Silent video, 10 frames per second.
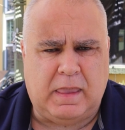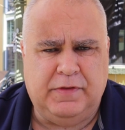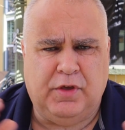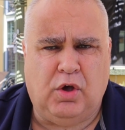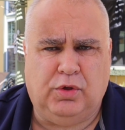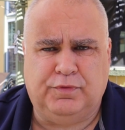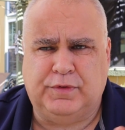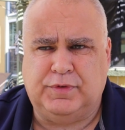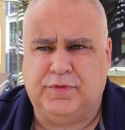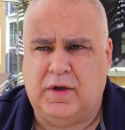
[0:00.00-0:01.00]
in the whole
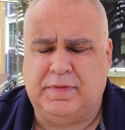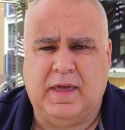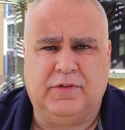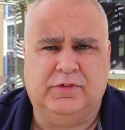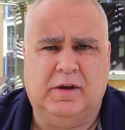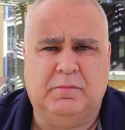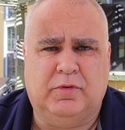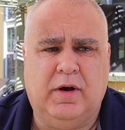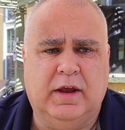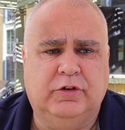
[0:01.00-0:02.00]
55,000
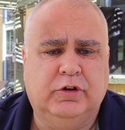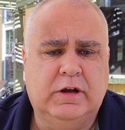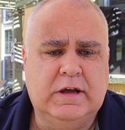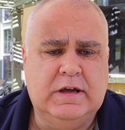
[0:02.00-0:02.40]
number range.